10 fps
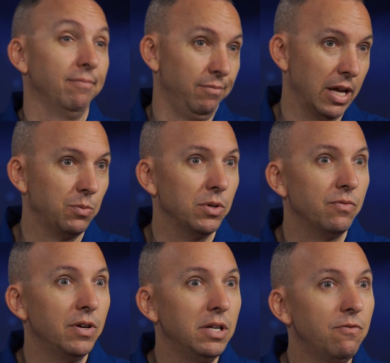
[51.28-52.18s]
Expedition
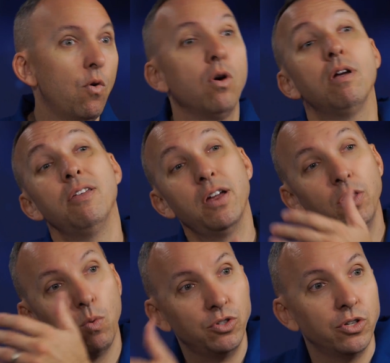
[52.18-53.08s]
54, they're
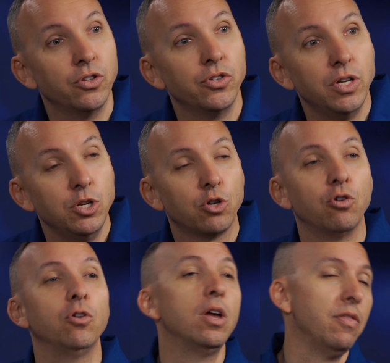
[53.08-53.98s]
the ones that are the senior
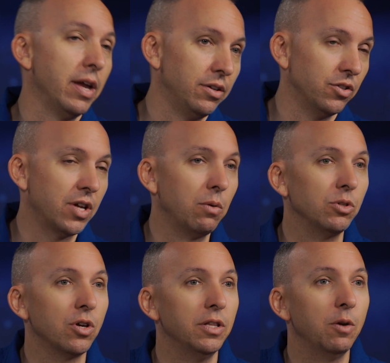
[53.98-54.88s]
crew. They get to decide
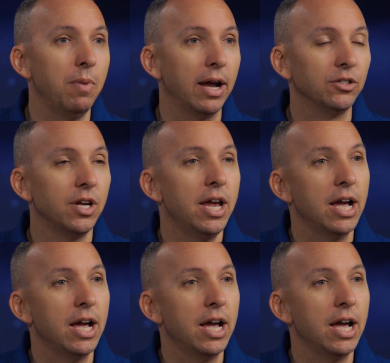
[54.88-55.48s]
what's on their patch.